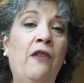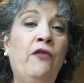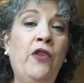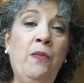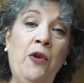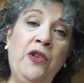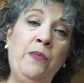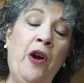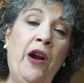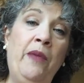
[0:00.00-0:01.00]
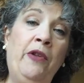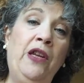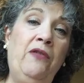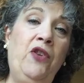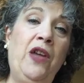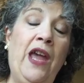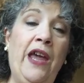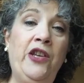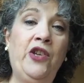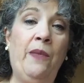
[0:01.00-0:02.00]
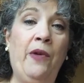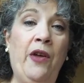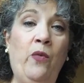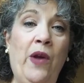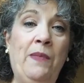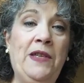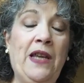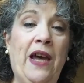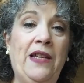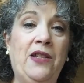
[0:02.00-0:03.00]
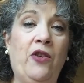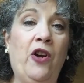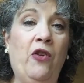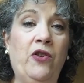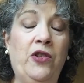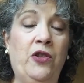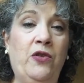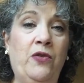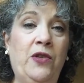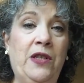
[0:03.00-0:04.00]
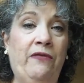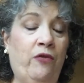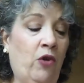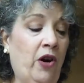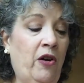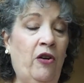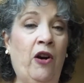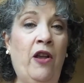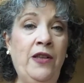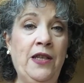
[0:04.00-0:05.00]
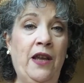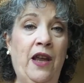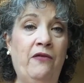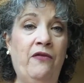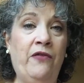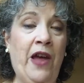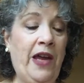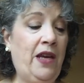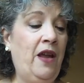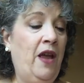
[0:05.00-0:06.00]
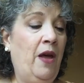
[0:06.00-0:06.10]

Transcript: For the most part, I believe you can jump on websites or go to Sephora or Ulta and find